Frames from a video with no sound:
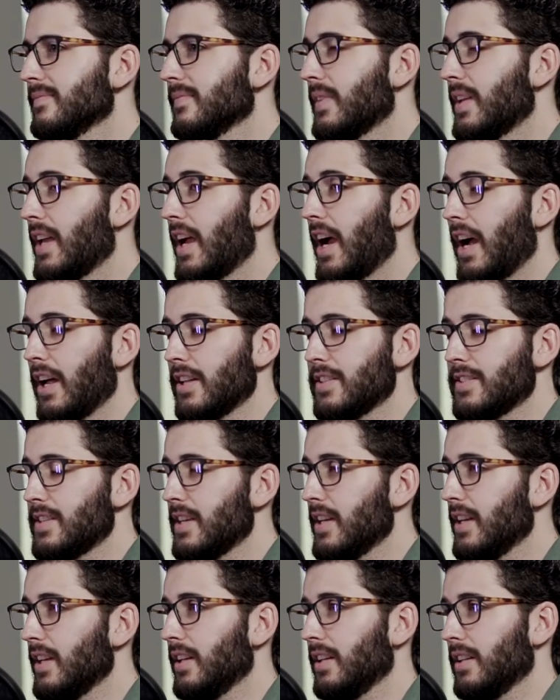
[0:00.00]
Yeah, I'd
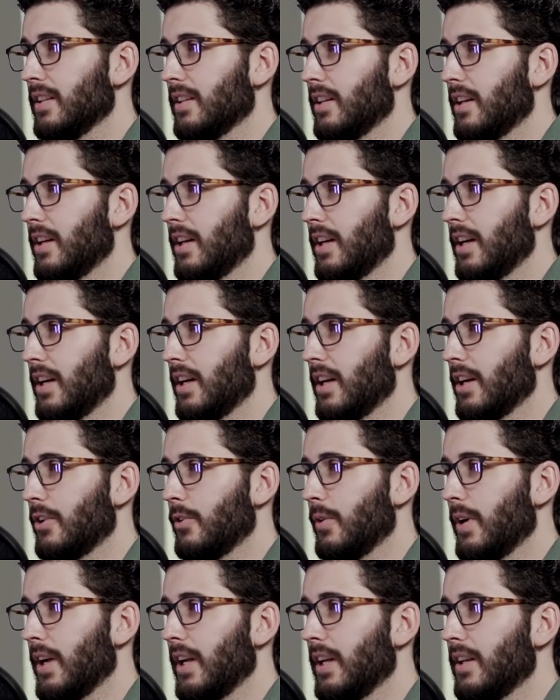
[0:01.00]
say uh, a
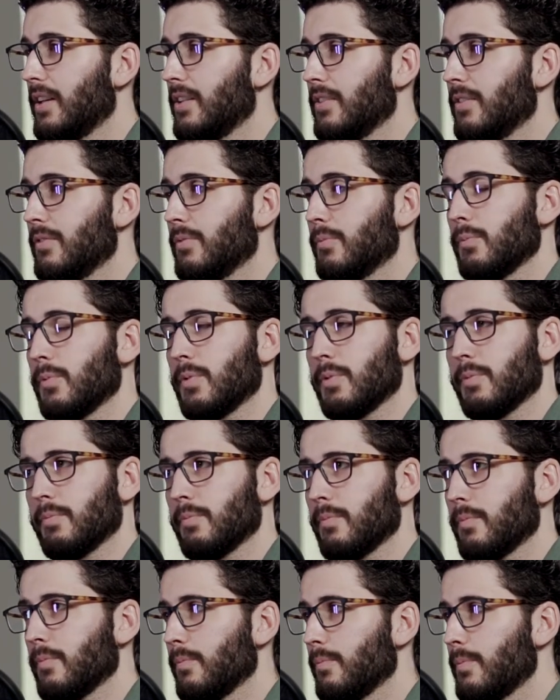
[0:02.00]
great,
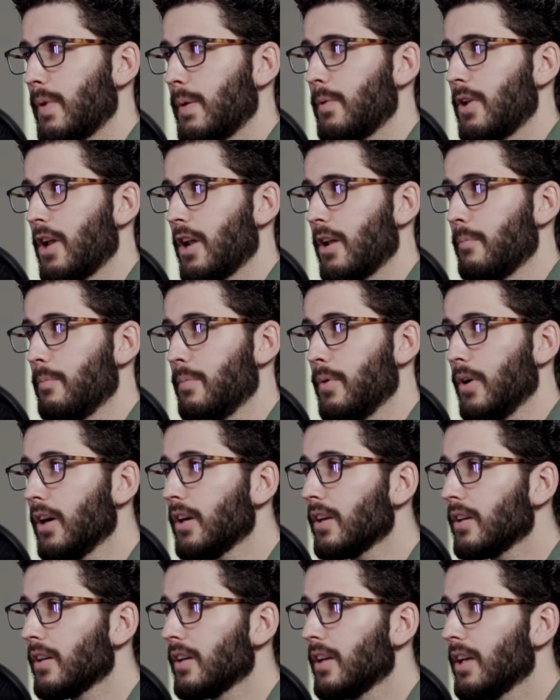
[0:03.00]
maybe not a
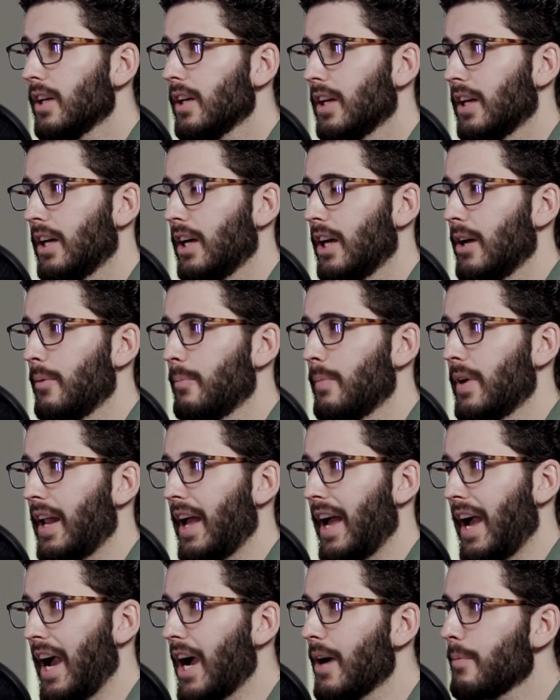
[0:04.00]
book, um, but
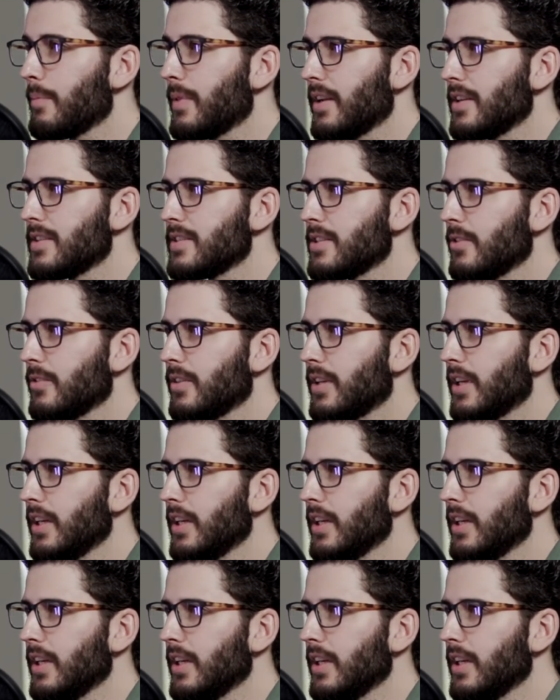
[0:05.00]
an app that is out